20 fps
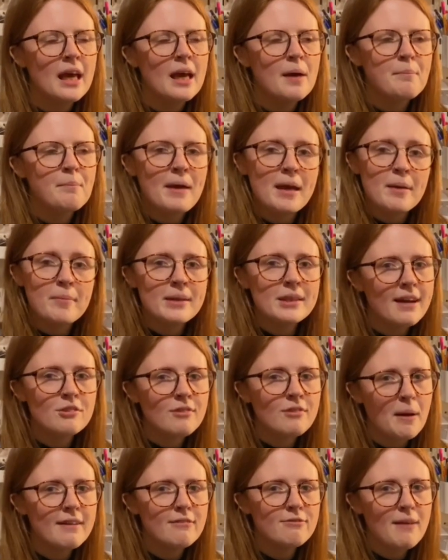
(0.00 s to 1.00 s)
maybe in the
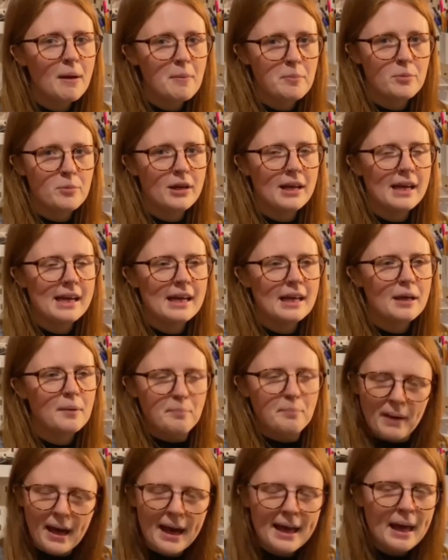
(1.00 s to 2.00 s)
right fabric.
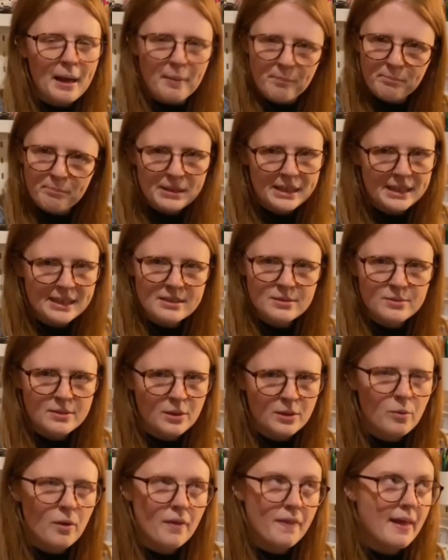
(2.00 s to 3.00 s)
But I am pleased with
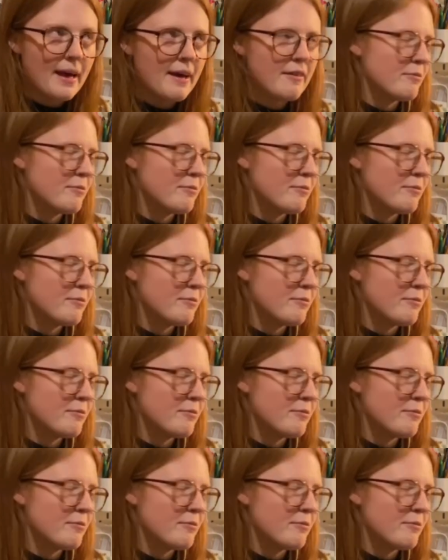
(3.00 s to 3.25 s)
the one that I've